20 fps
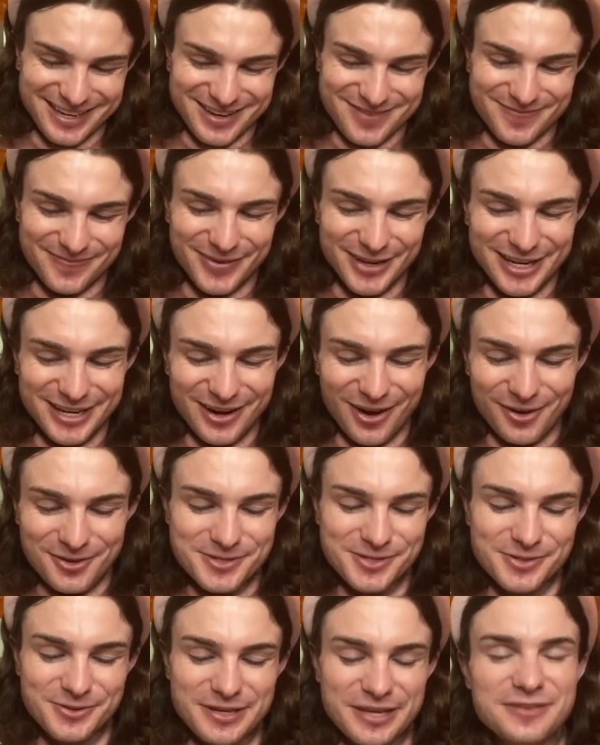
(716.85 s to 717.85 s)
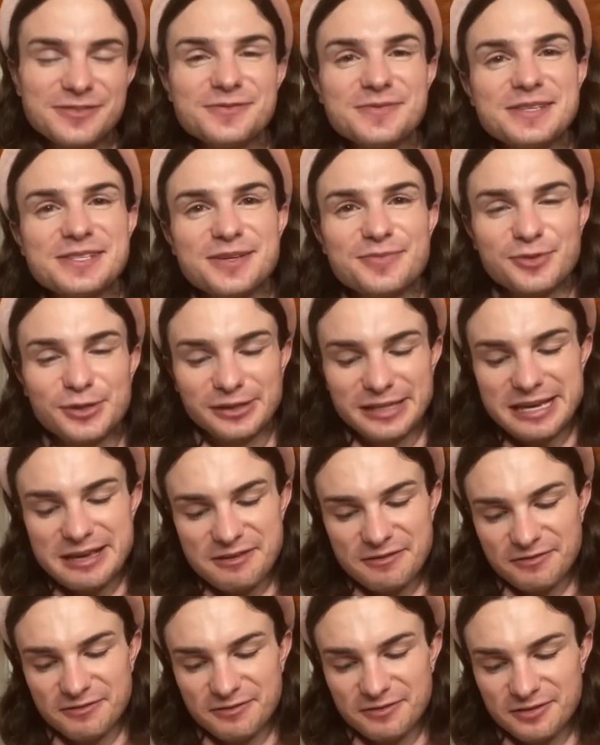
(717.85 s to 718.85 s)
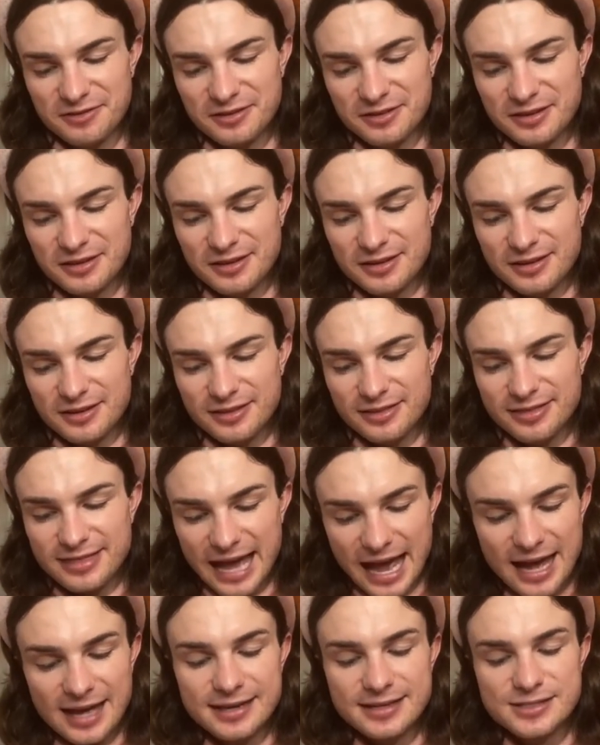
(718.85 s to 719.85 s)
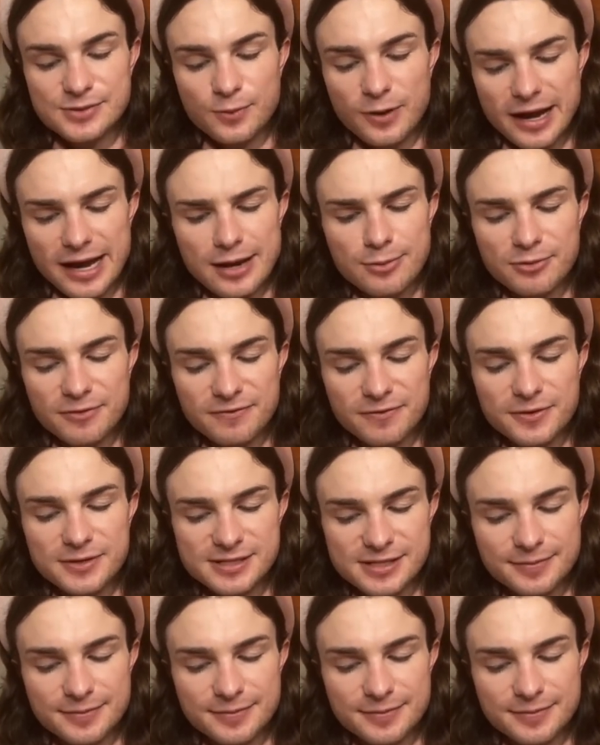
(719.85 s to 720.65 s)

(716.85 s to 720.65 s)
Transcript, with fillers: but it also gives me some relief. That is why I refer to